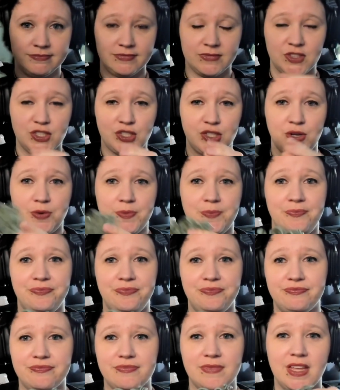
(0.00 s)
So,
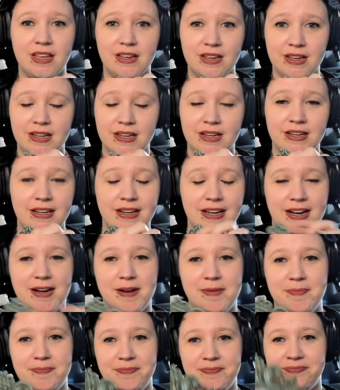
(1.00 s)

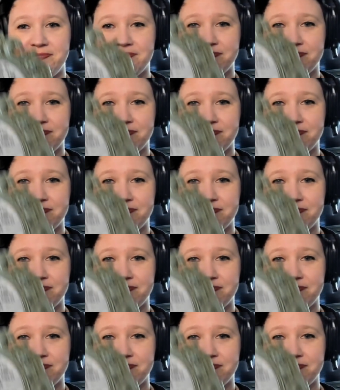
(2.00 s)
um,